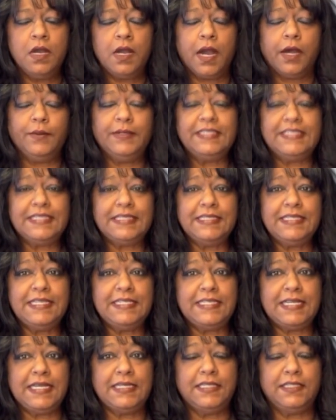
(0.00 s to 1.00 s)
I recently
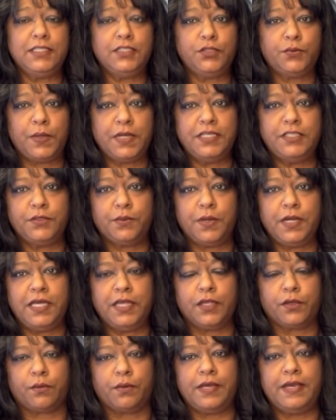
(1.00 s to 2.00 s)
attended the
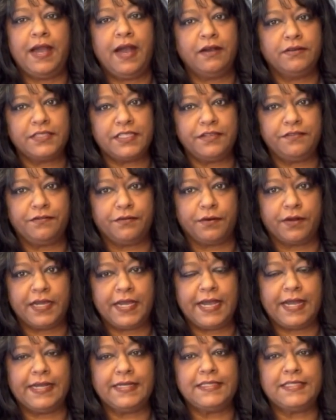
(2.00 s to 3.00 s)
2023 housing
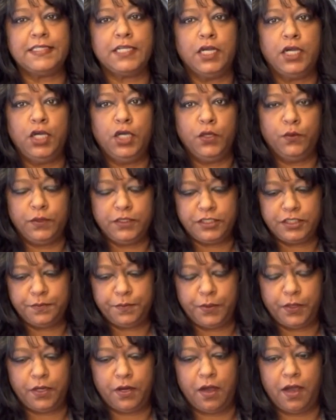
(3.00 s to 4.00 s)
forecast, which was
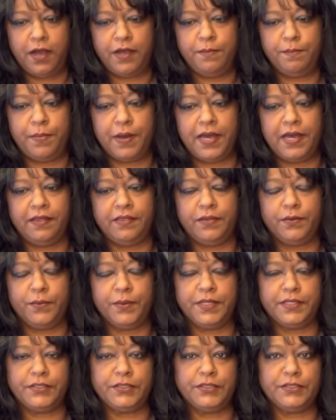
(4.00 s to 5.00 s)
put on by the
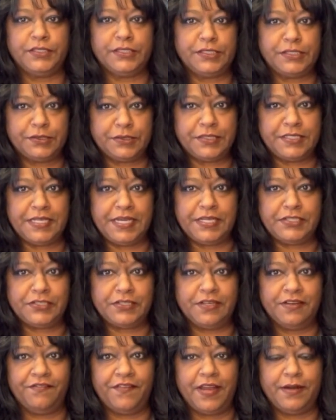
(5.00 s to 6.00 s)
Realtors
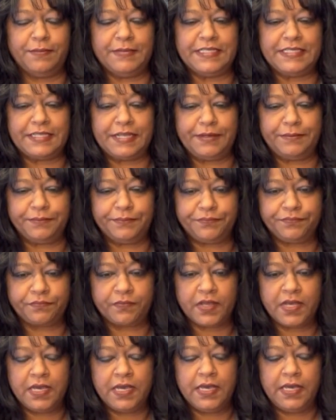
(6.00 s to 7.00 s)
Association of Edmonton.
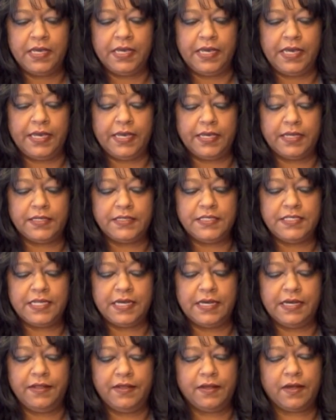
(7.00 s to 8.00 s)
And
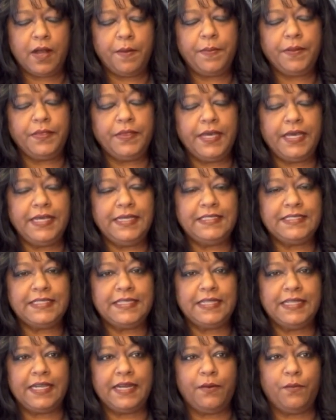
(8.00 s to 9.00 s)
uh, so a couple
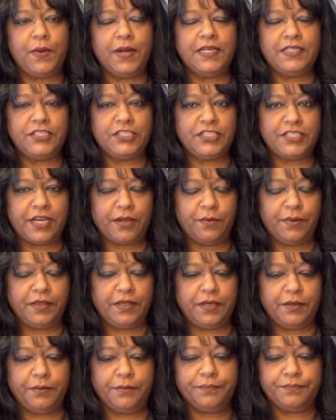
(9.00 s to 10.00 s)
things that I wanted to share
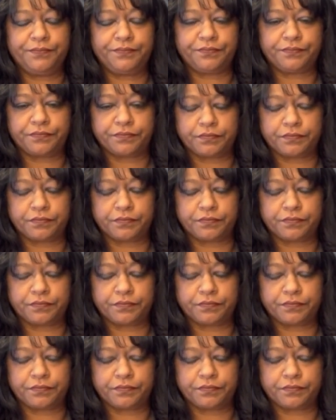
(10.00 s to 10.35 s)
with you.